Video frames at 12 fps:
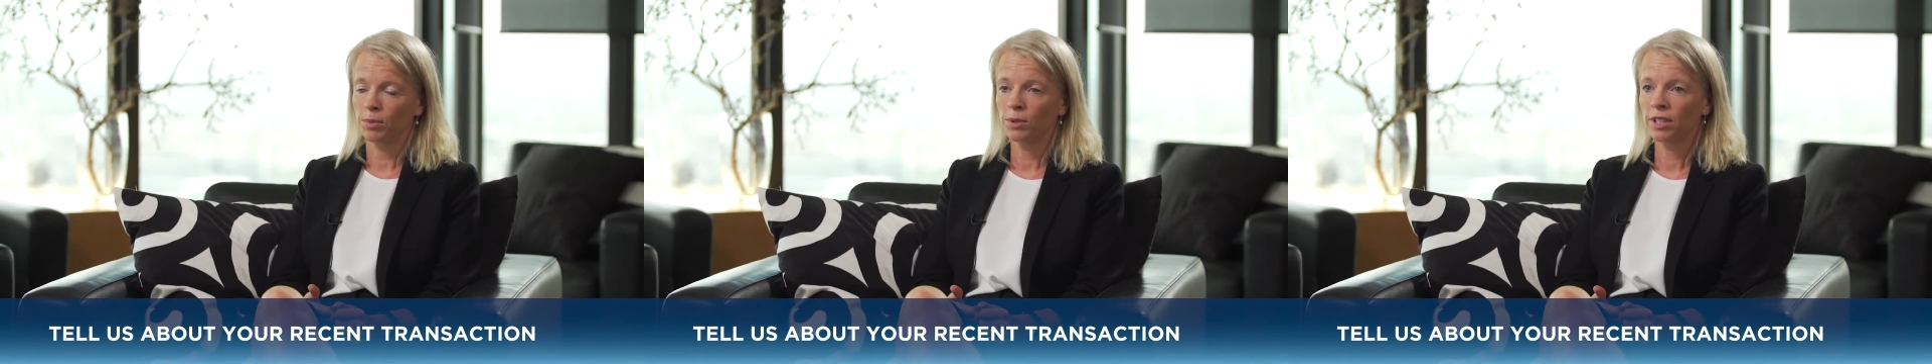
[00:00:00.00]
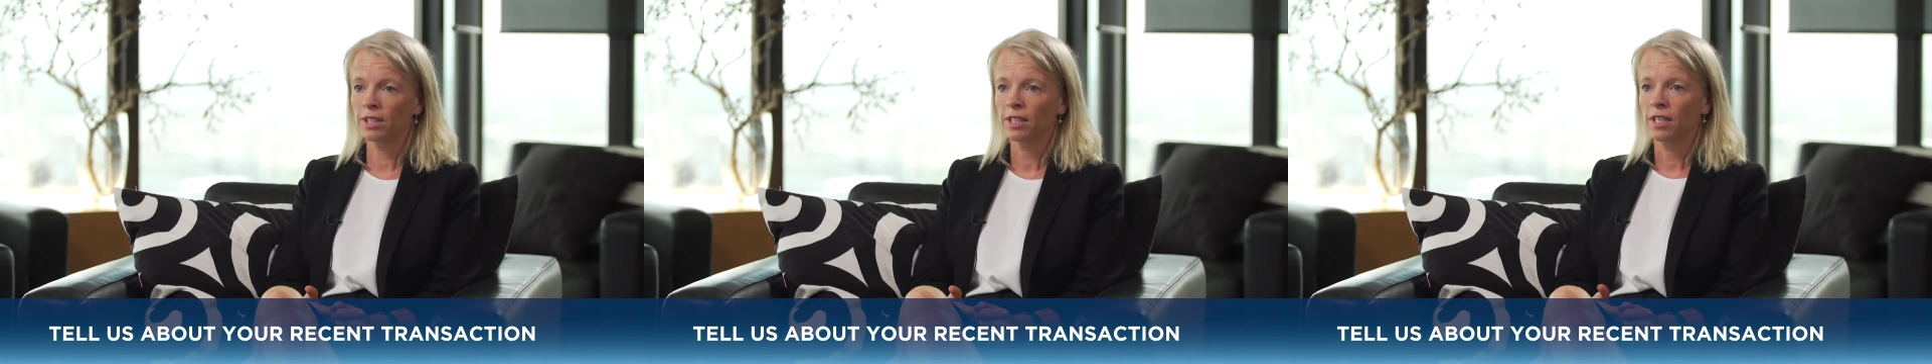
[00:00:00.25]

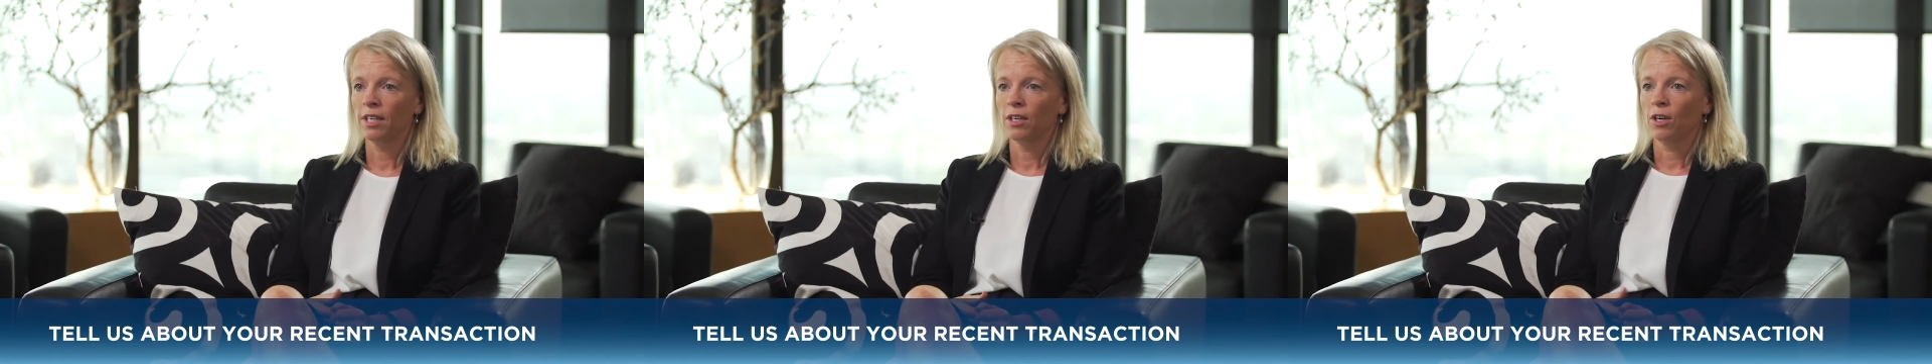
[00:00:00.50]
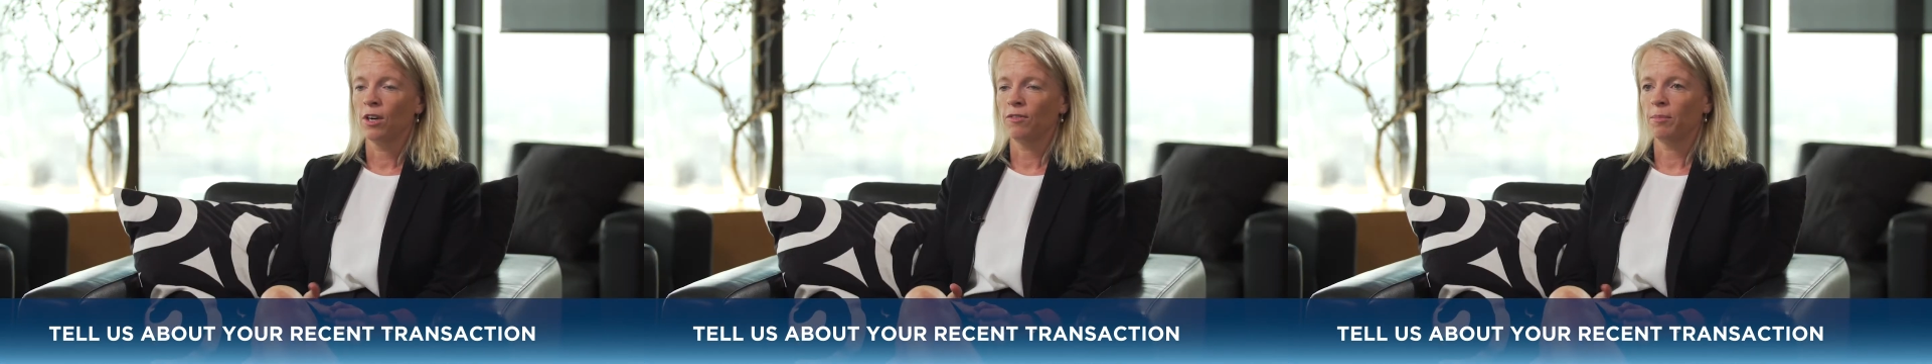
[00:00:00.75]
book
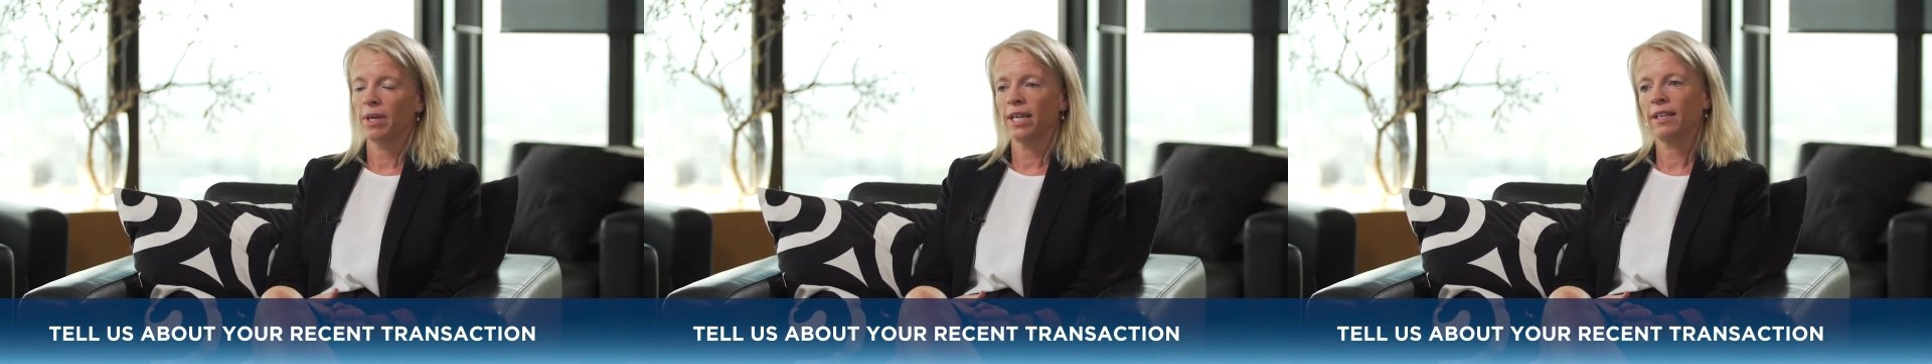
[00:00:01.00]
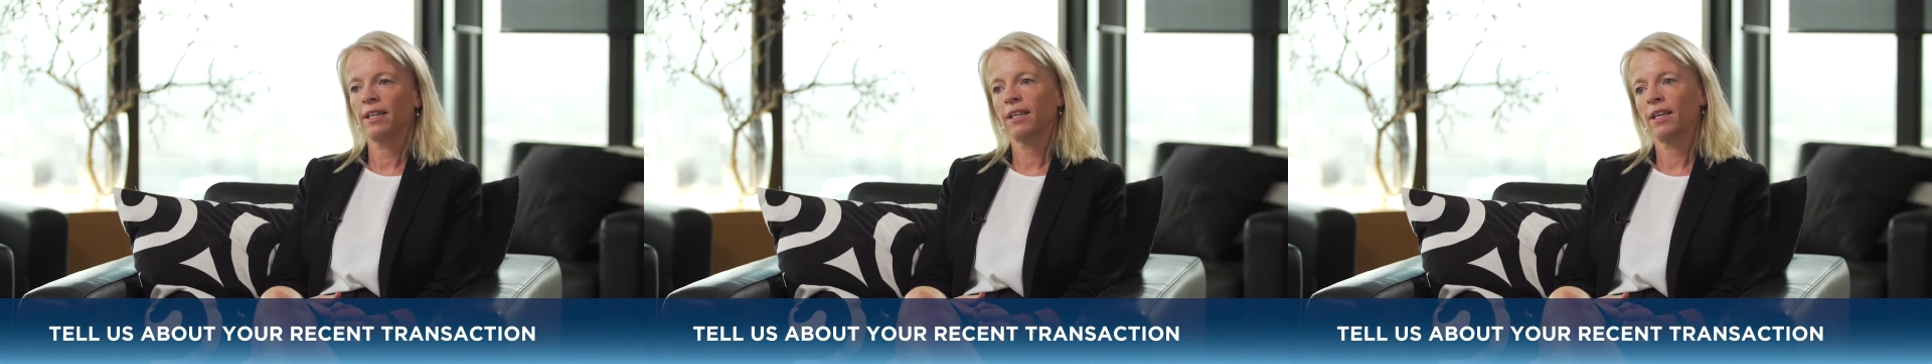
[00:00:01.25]
off a
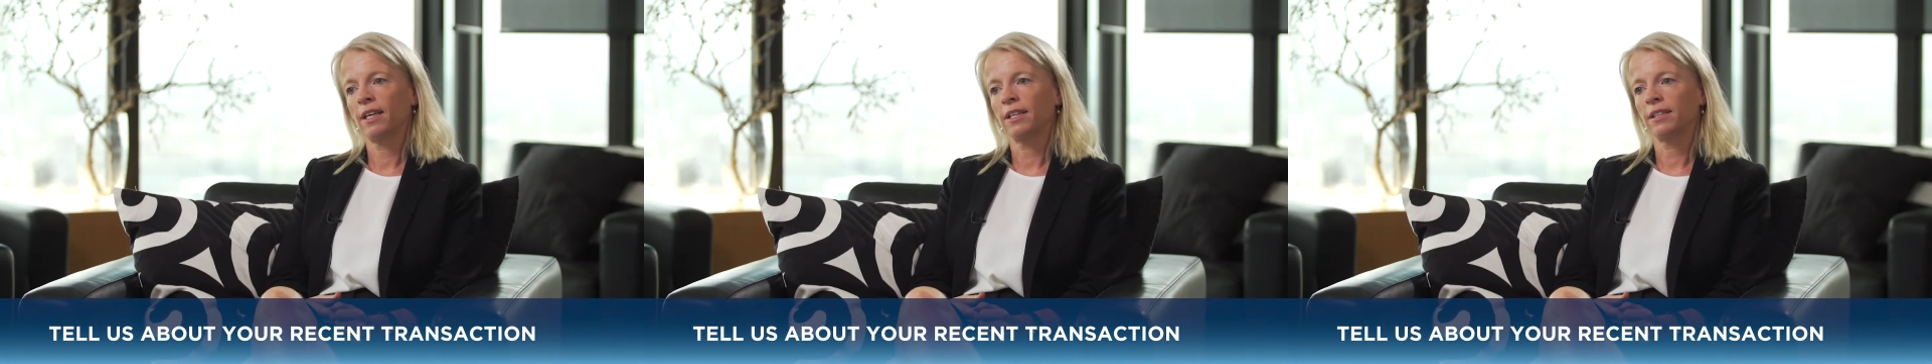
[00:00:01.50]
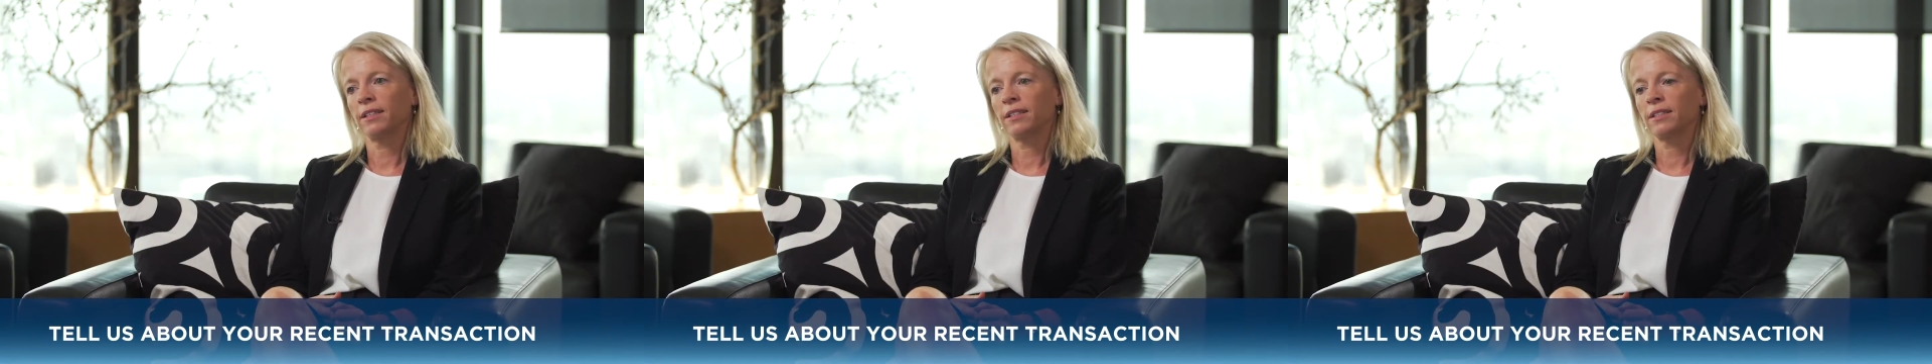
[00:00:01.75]
bank,
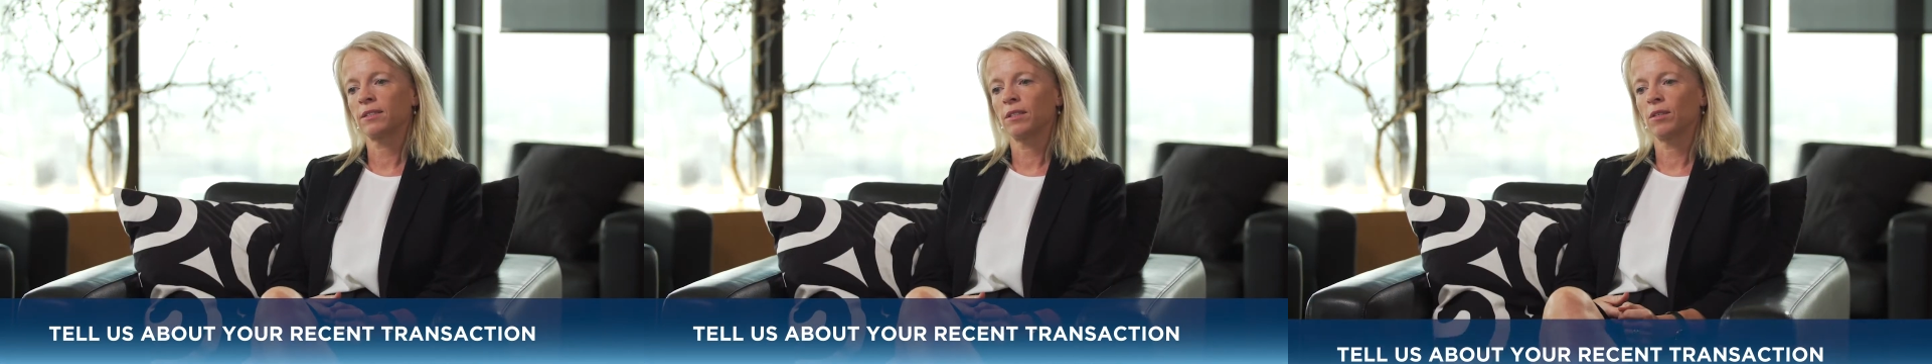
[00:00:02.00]
and